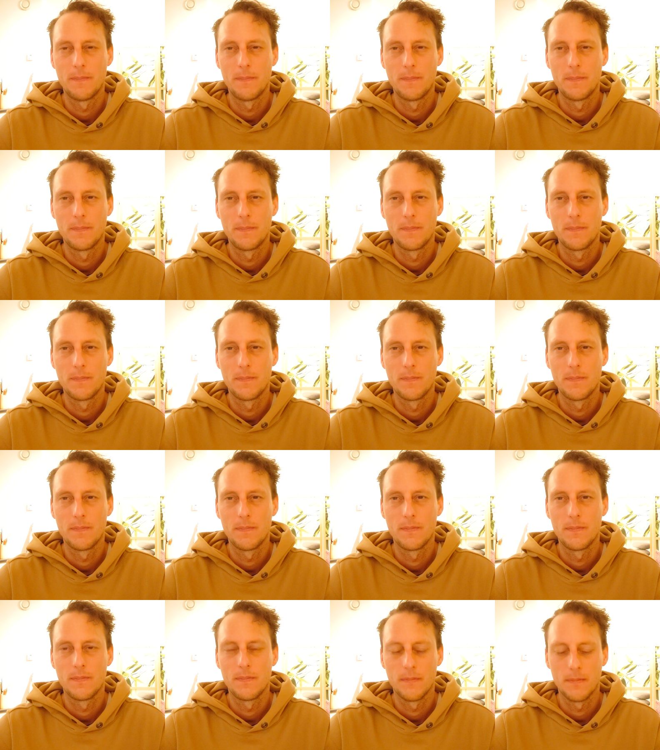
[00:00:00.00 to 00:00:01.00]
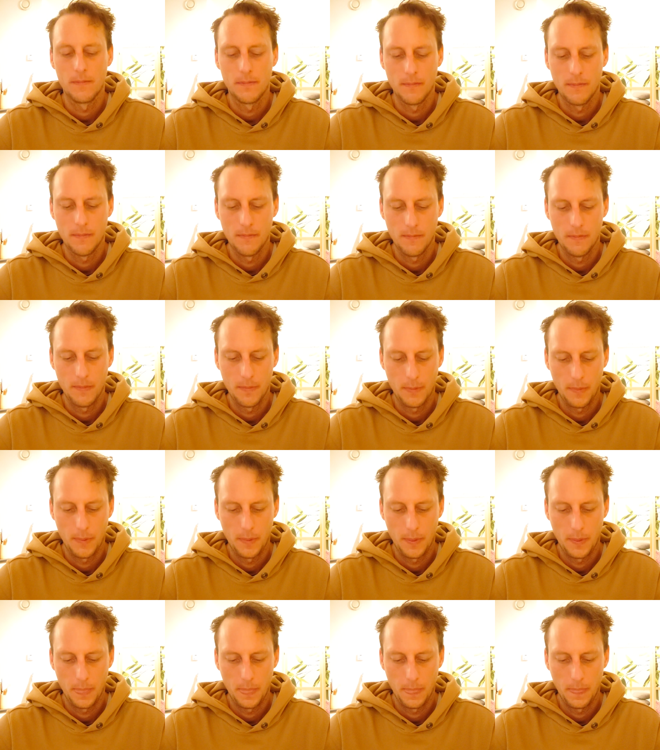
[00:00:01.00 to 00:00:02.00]

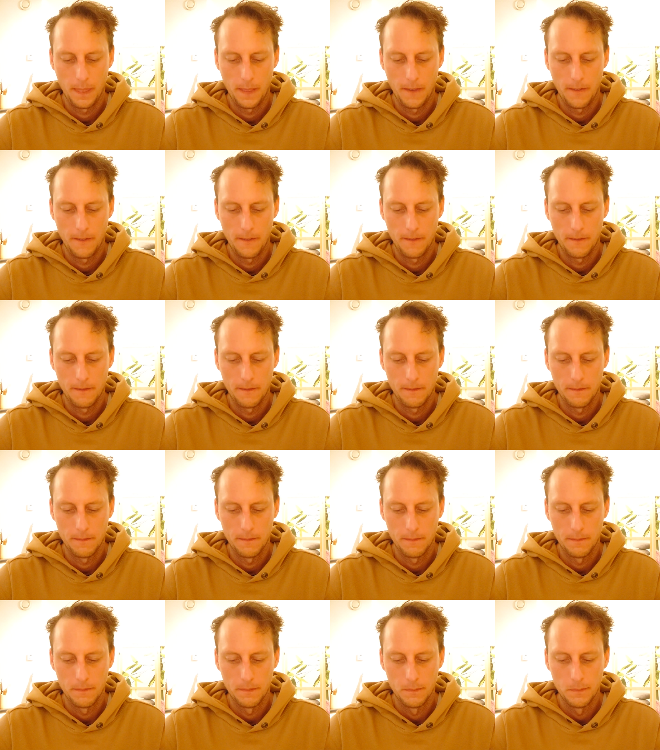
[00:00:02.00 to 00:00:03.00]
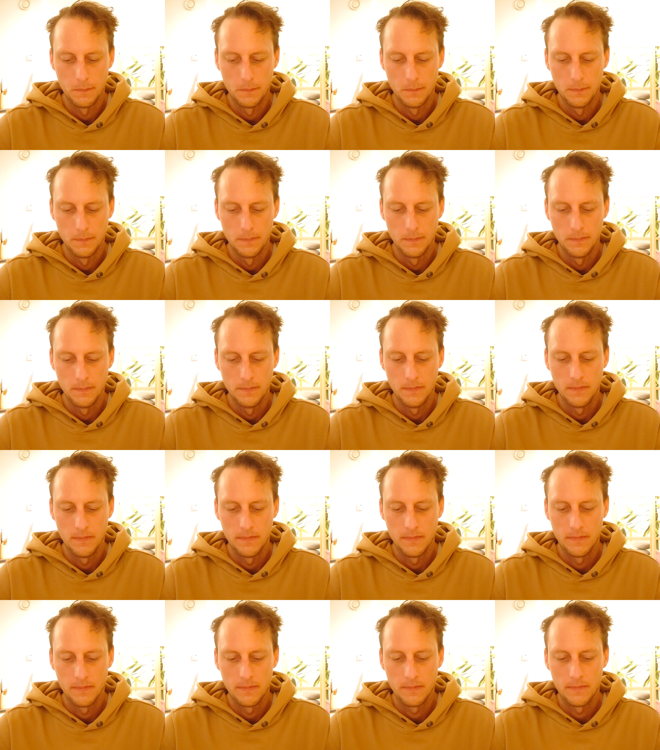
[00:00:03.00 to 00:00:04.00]

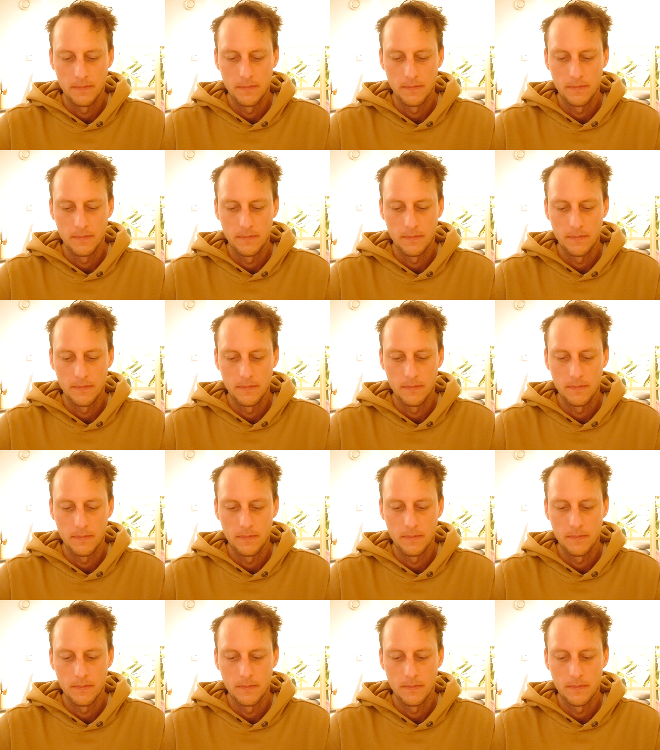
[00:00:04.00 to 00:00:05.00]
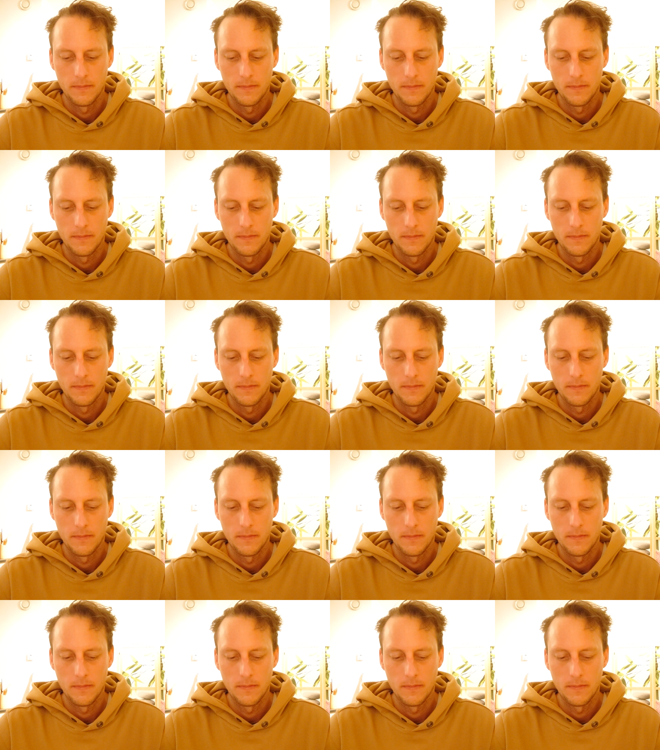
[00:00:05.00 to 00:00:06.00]

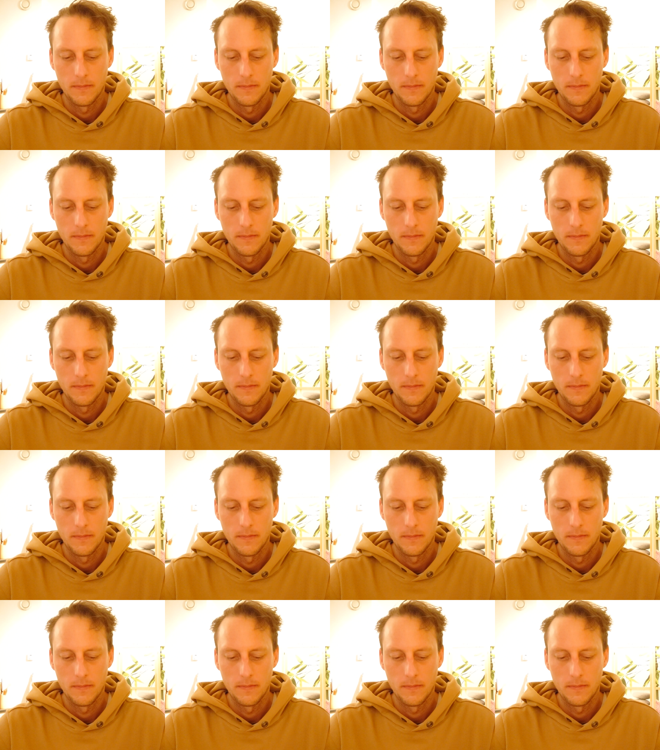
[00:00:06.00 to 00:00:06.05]
No one is speaking in this clip.